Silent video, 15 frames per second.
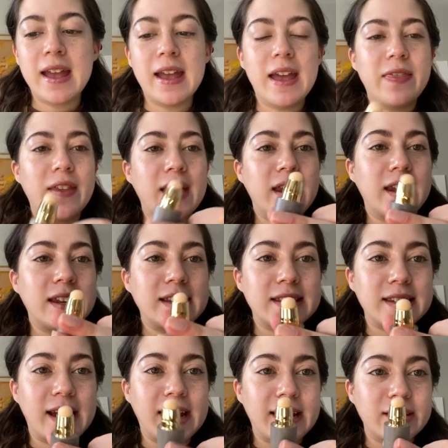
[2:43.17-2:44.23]
And then
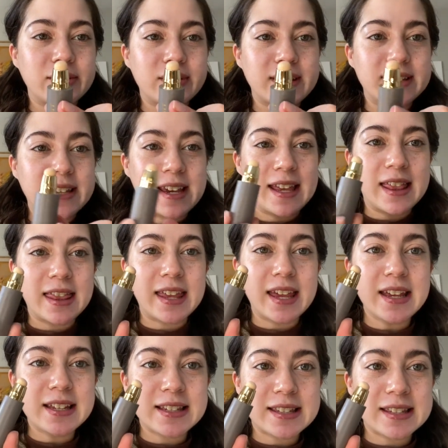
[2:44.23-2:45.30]
inside it looks like
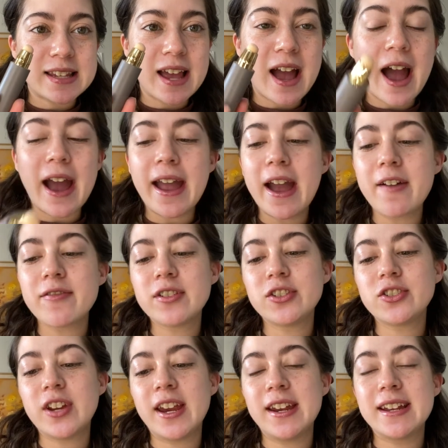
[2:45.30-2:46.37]
this. I have the
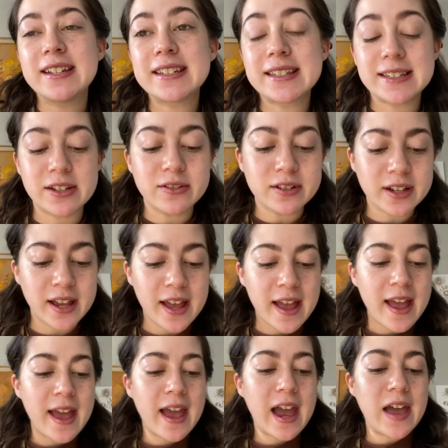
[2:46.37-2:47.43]
shade Silk,
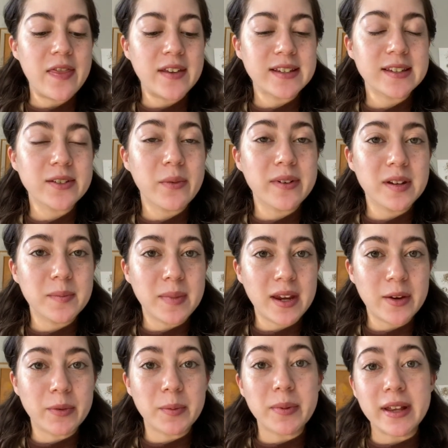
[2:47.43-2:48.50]
and this is going to
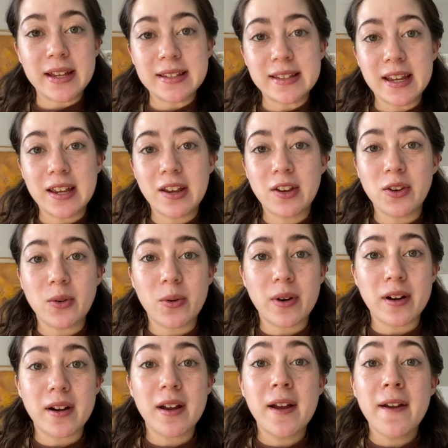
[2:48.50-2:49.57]
be replacing
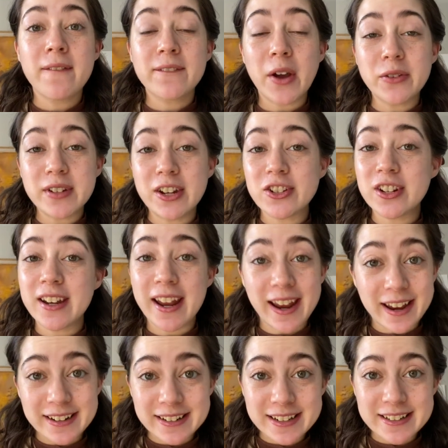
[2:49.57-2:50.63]
your foundation
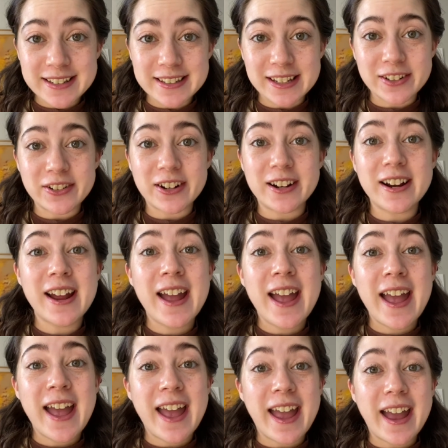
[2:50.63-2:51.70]
and concealer.
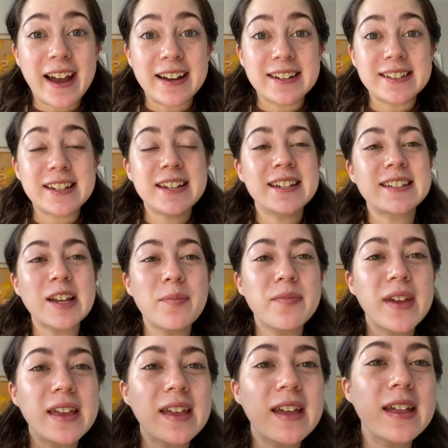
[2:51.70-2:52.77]
And
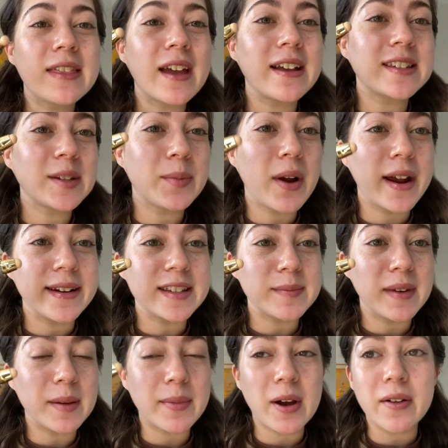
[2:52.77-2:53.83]
something that surprised
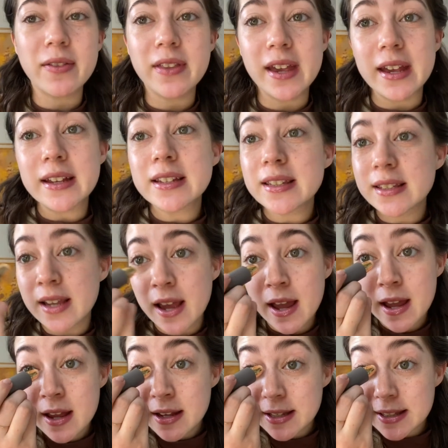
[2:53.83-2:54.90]
me about this,
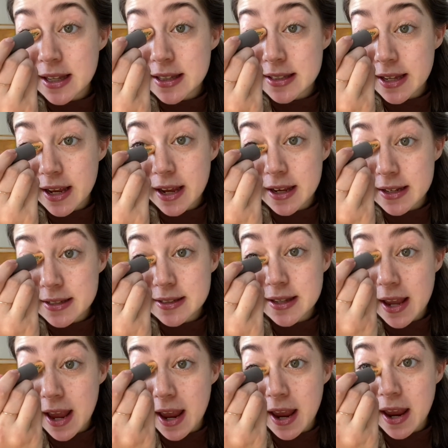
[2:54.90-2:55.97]
since it is
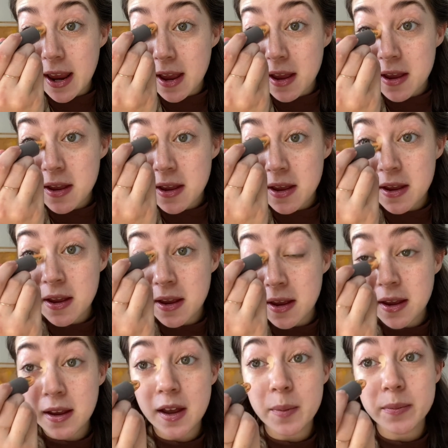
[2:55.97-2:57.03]
a
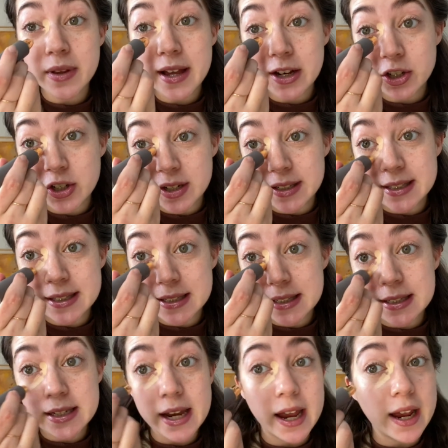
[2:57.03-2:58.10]
complexion
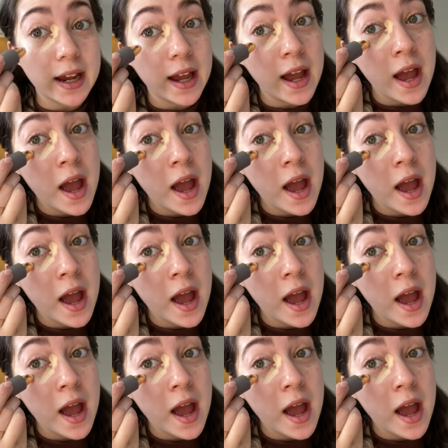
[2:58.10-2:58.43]
stick,